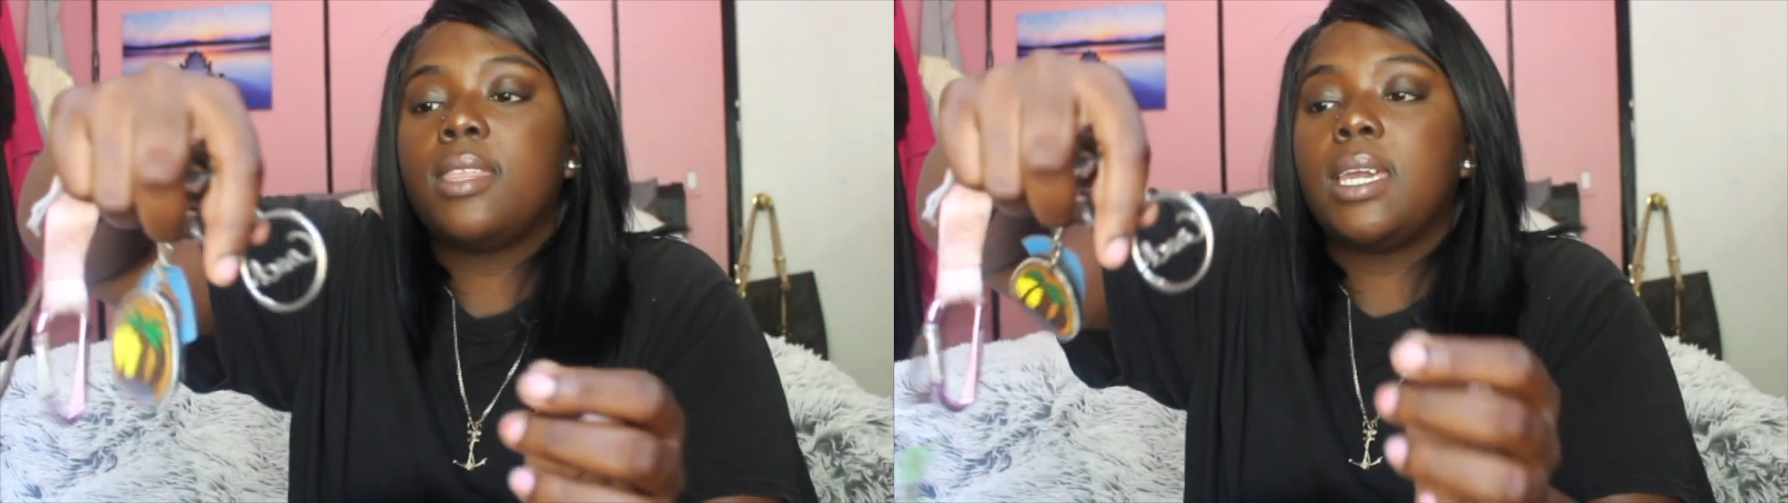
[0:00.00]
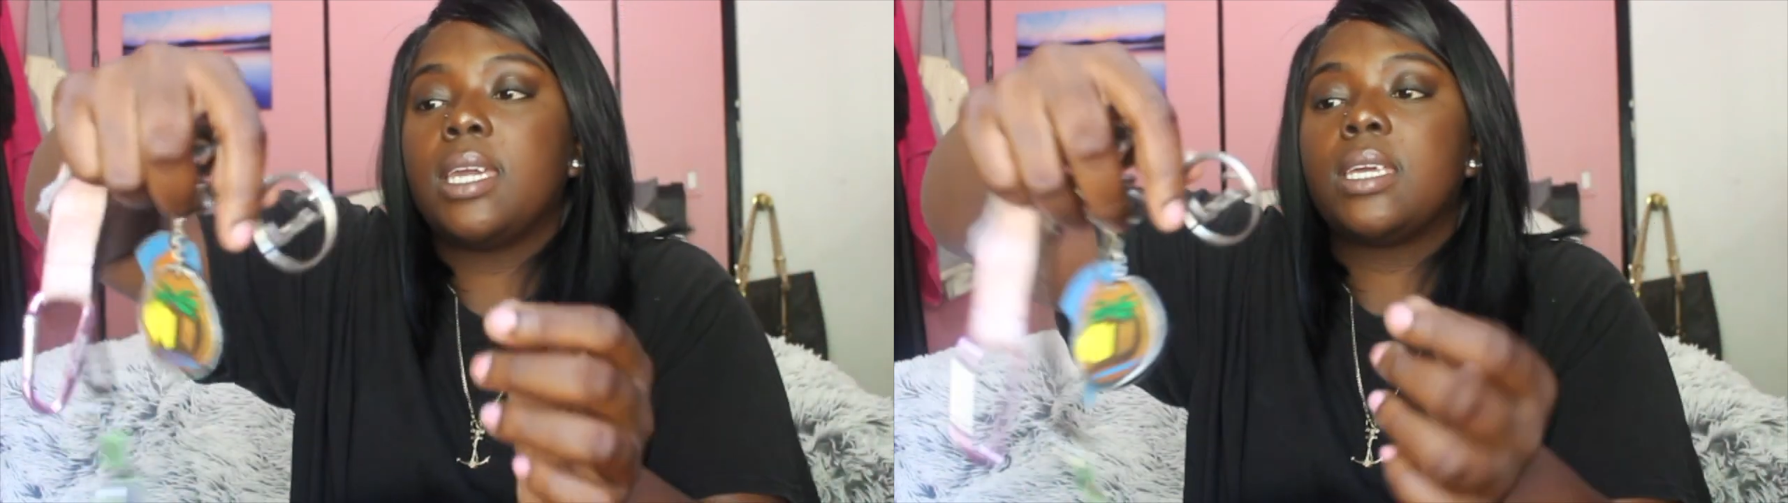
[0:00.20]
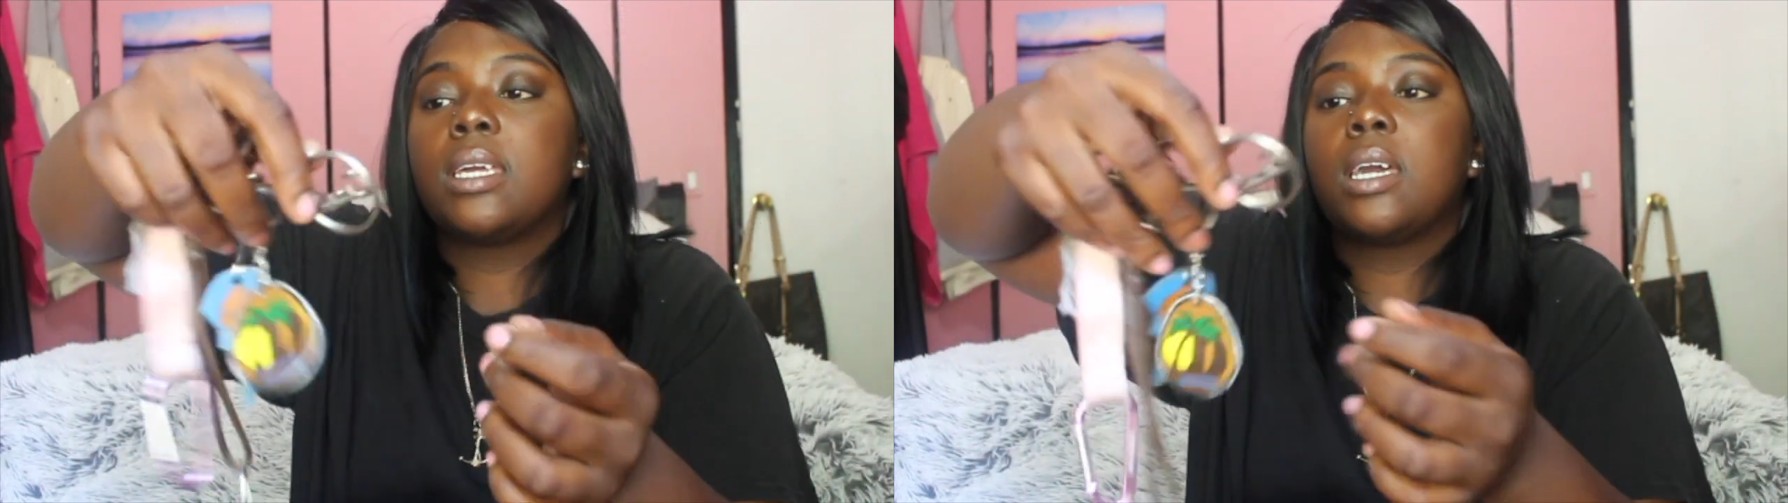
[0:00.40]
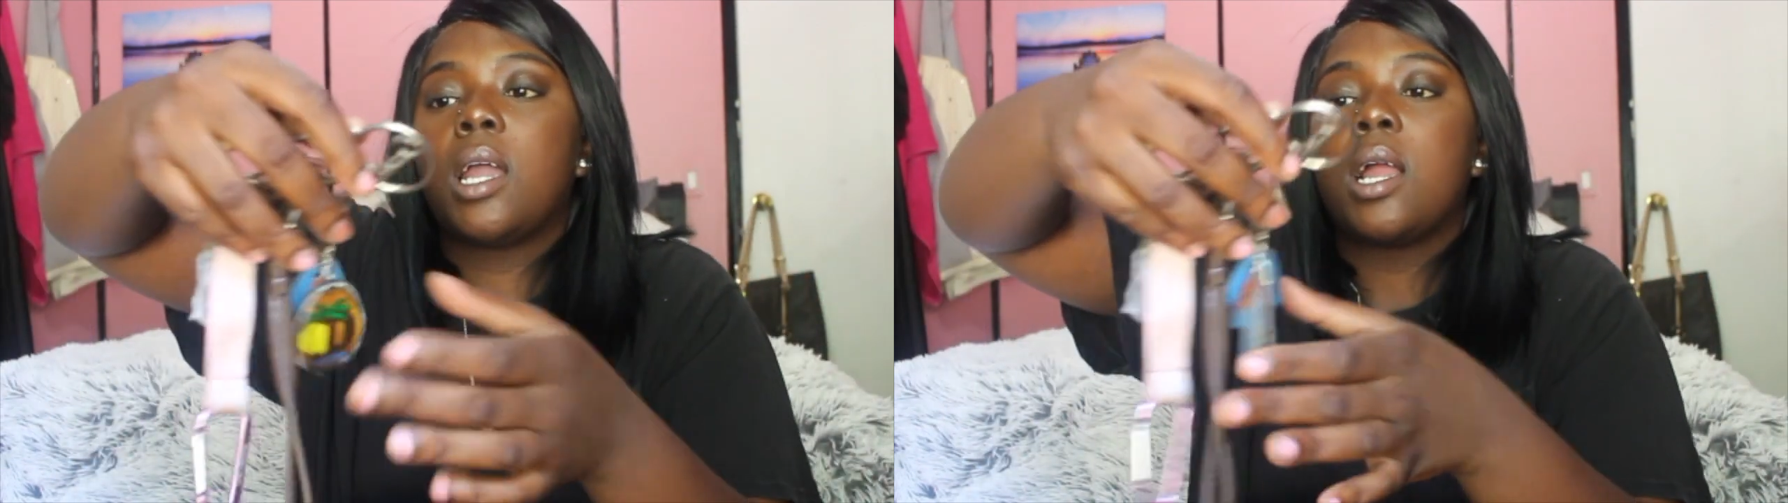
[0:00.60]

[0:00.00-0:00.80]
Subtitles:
thing.